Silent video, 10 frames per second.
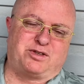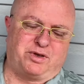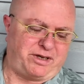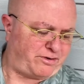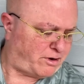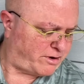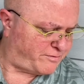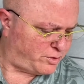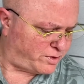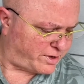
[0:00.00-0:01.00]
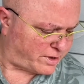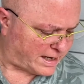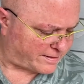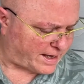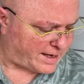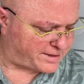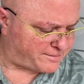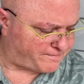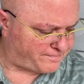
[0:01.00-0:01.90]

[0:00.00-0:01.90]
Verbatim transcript: so here are a few that are like that.